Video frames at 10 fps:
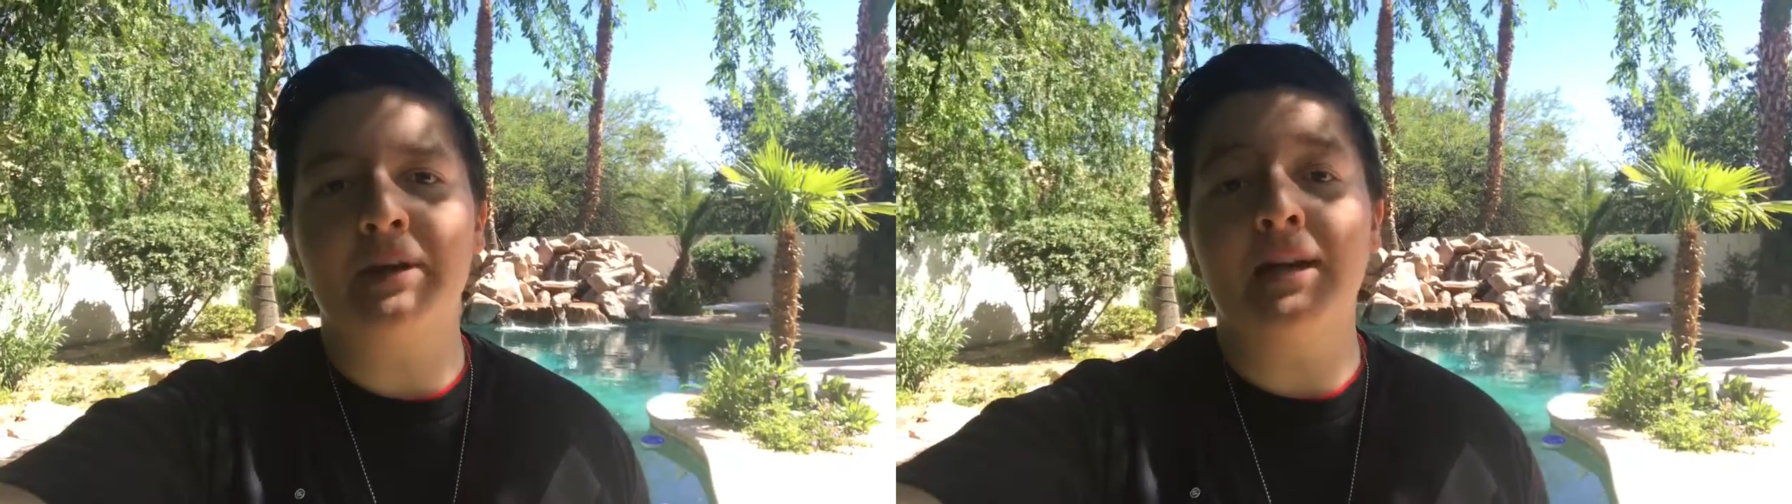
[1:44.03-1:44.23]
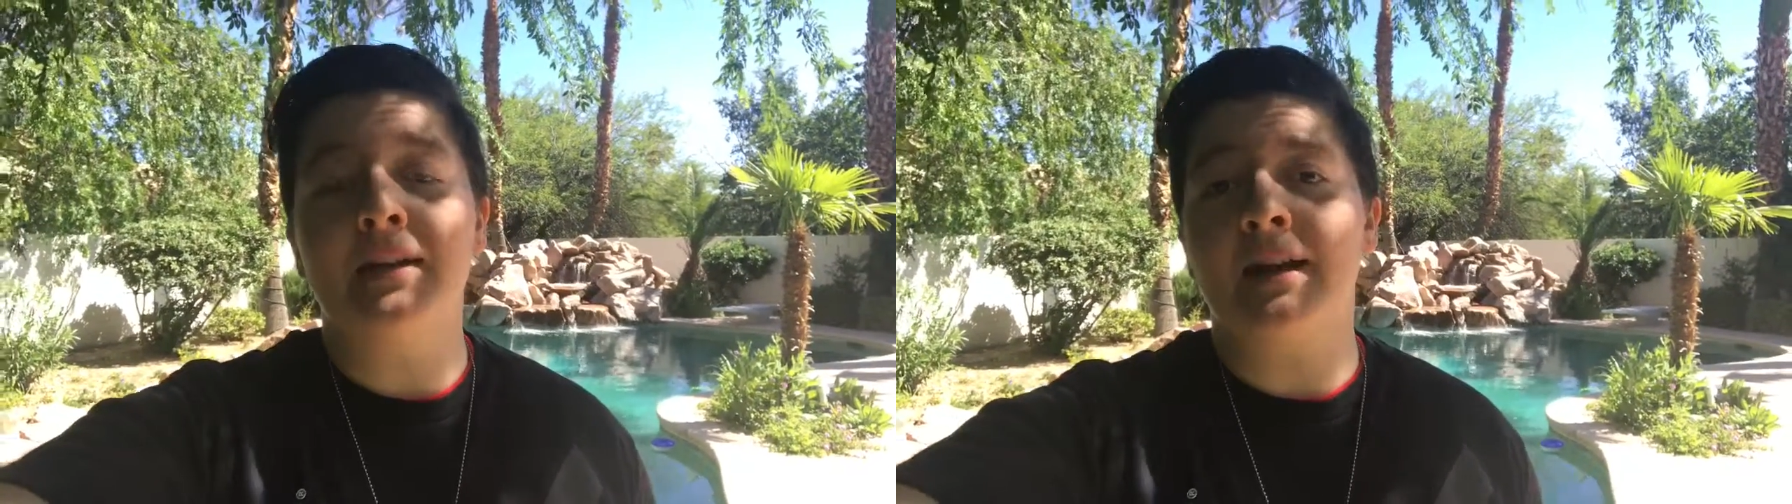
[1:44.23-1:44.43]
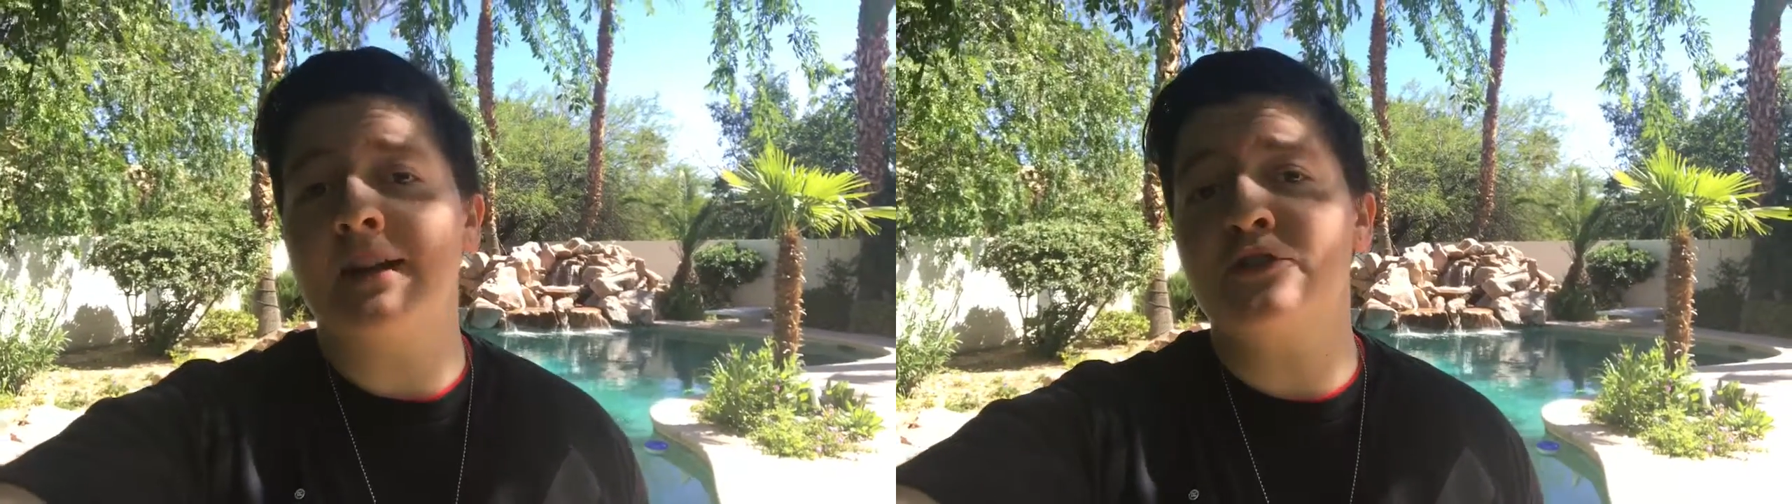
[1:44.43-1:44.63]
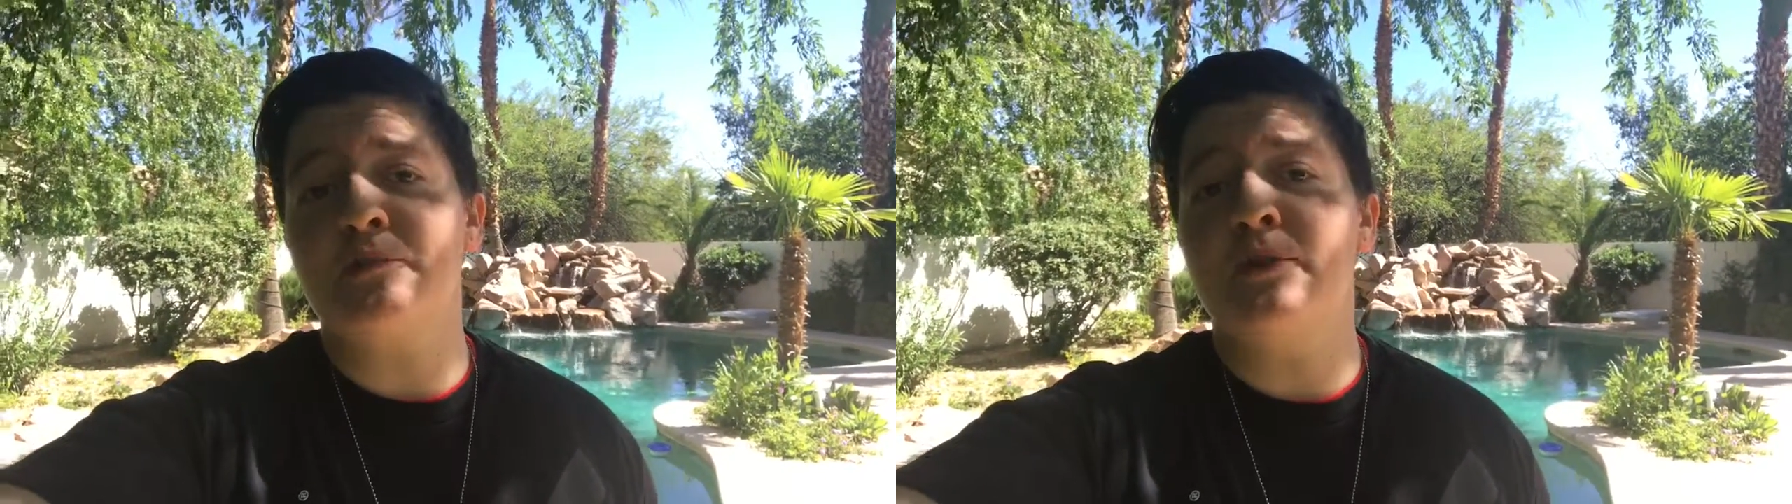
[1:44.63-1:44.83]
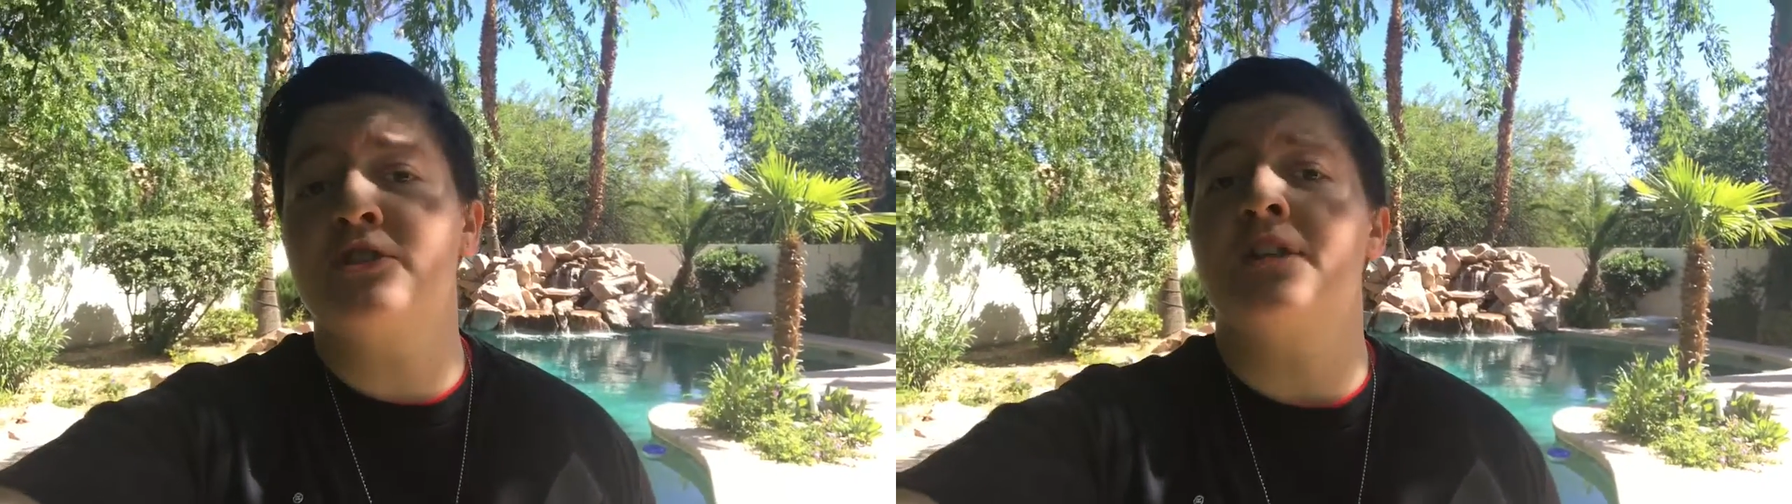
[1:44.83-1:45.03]
be needing that
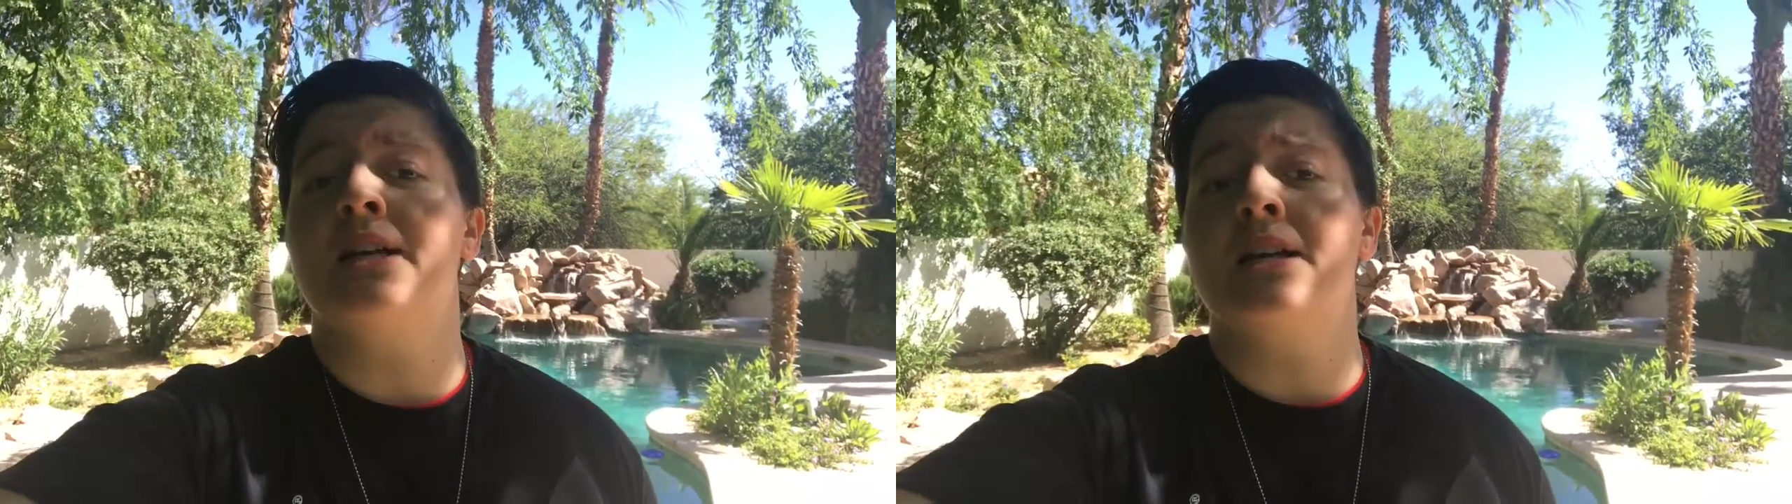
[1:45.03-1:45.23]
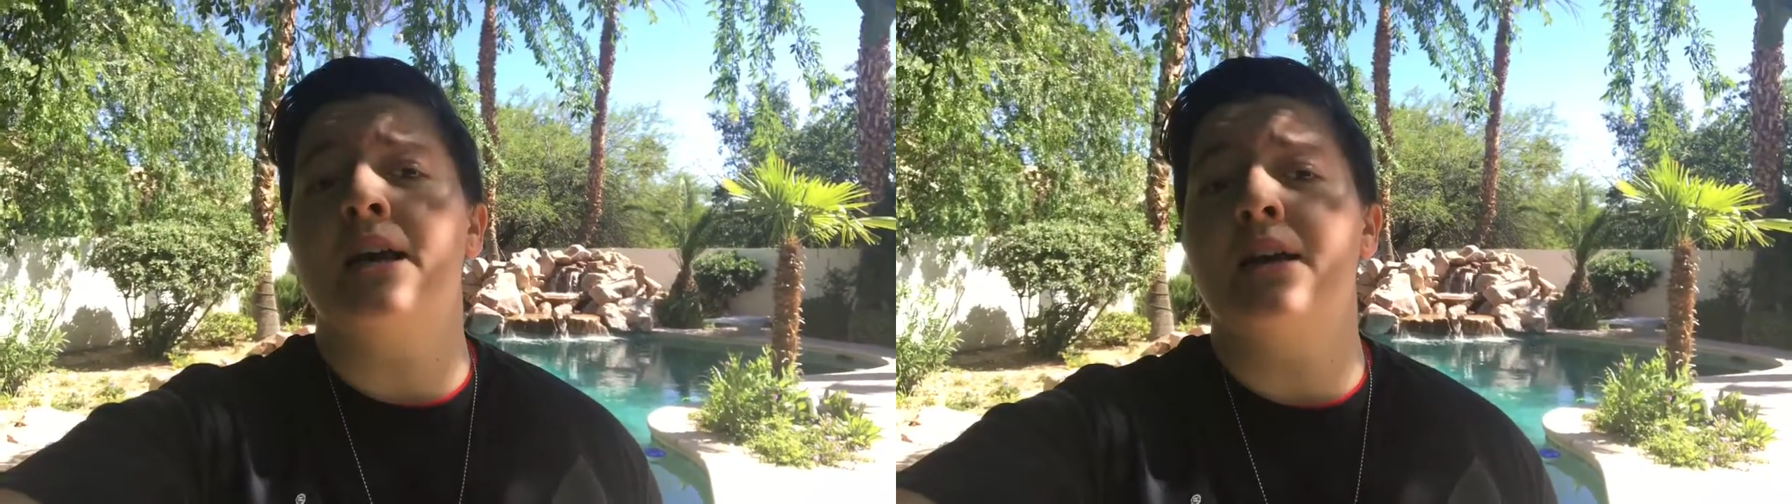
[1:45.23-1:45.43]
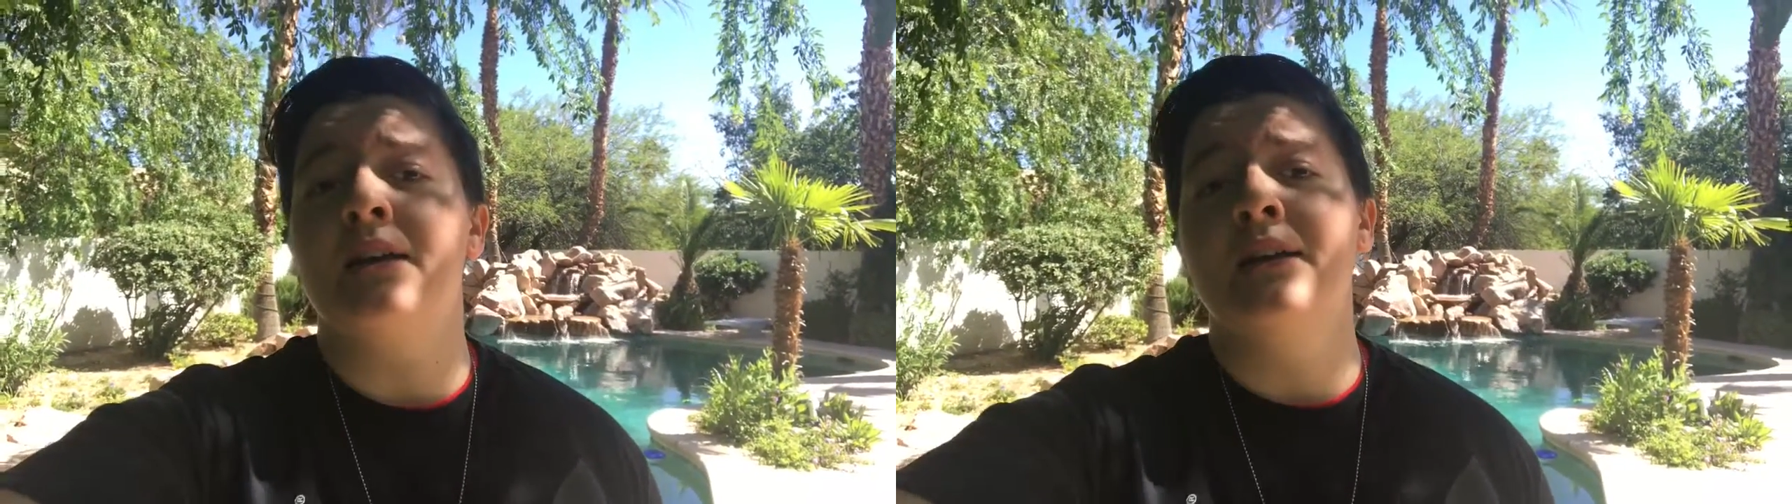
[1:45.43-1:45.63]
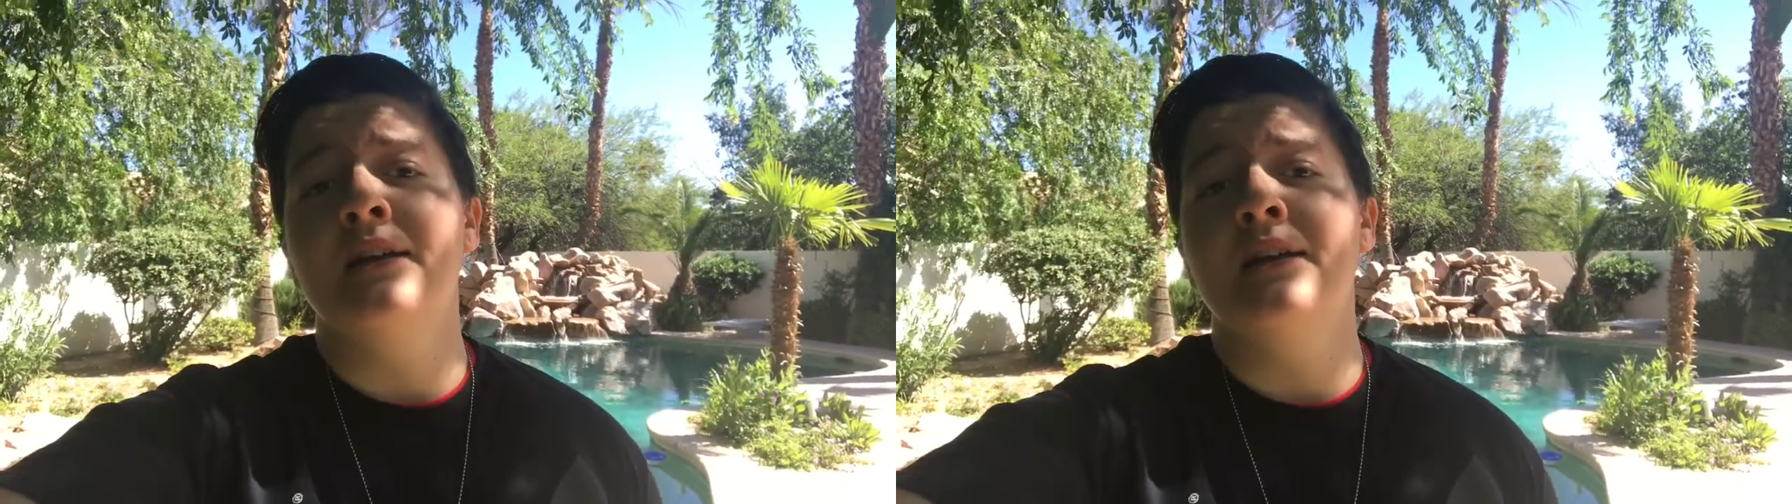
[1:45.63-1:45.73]
extra push that day.